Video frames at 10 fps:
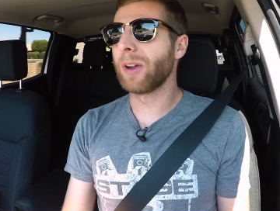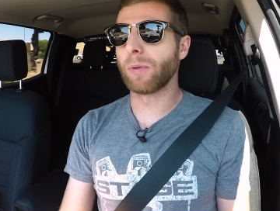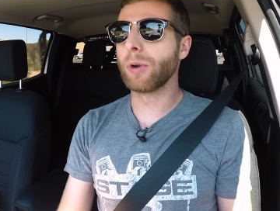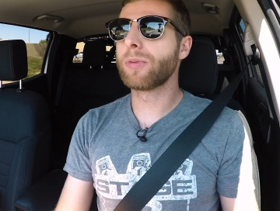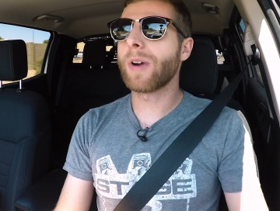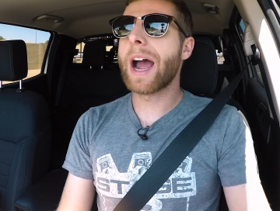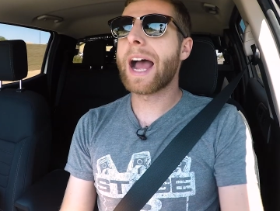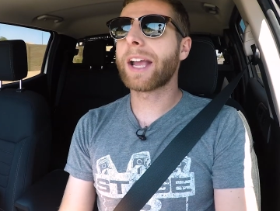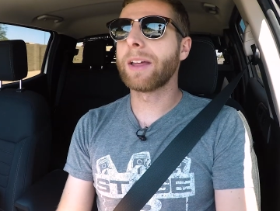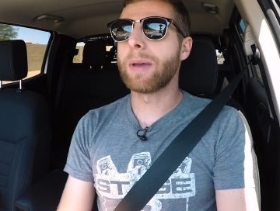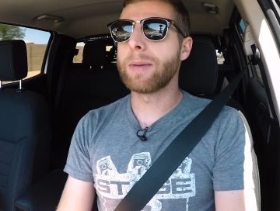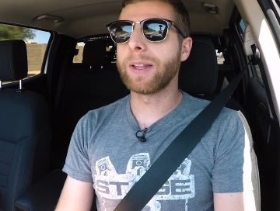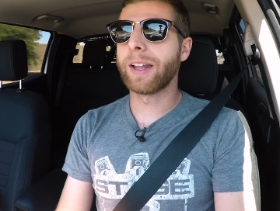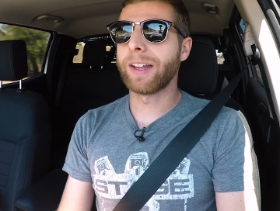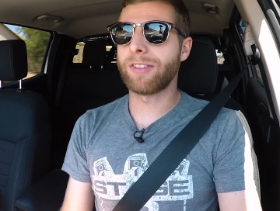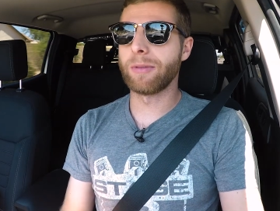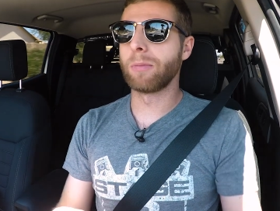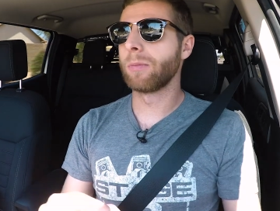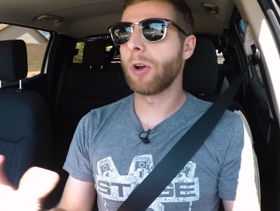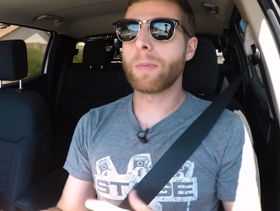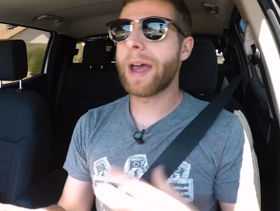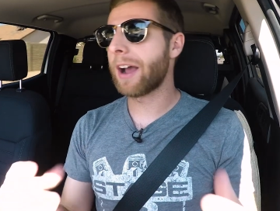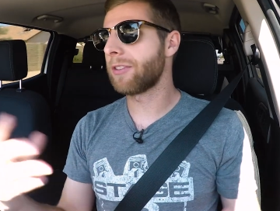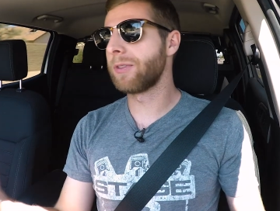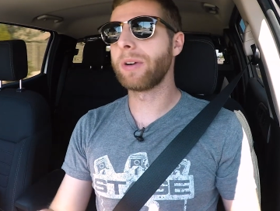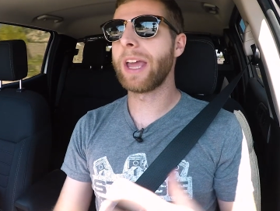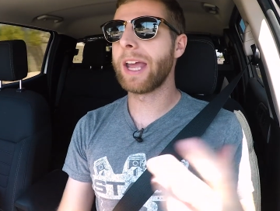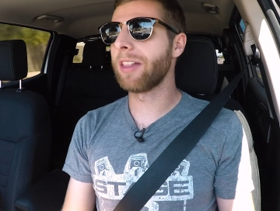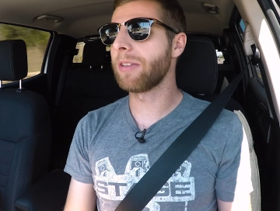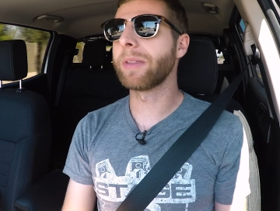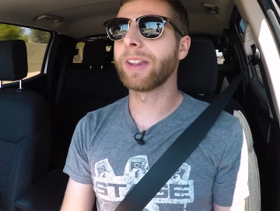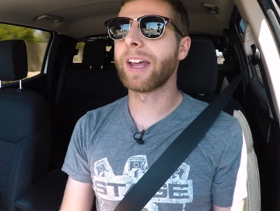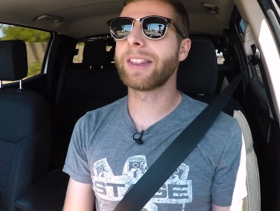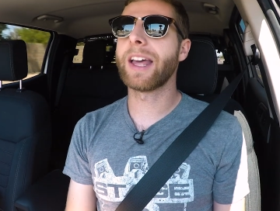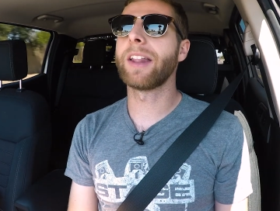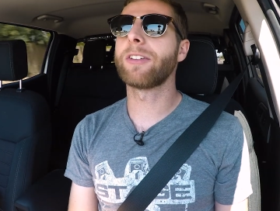a roof rack and maybe like some rotopacks, fuel cans, something like that.